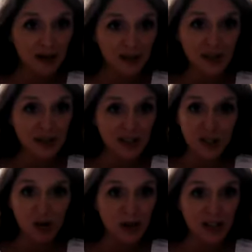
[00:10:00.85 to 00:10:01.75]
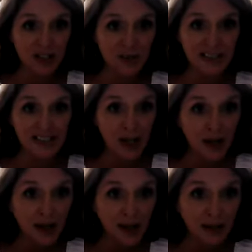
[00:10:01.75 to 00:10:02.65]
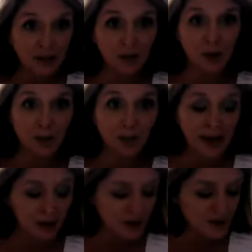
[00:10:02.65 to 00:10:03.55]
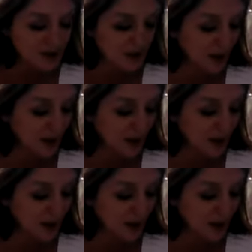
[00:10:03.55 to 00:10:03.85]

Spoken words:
if there's too much to be done for the repairs.